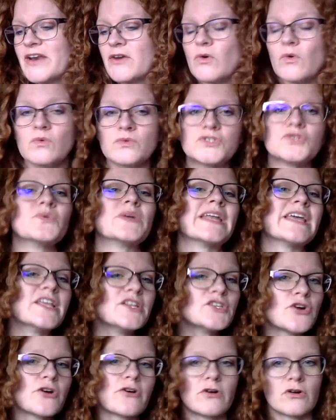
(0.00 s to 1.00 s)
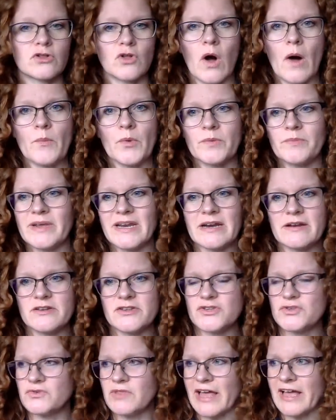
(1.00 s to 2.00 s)
to do an internal glow up would be to
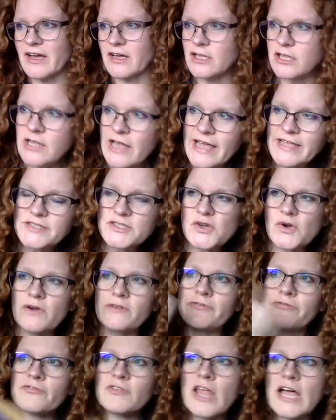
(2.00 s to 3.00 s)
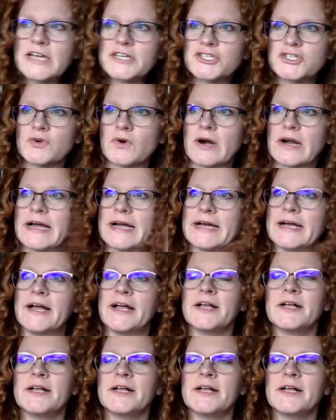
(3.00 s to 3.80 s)
do like a cleanse or a flush or a,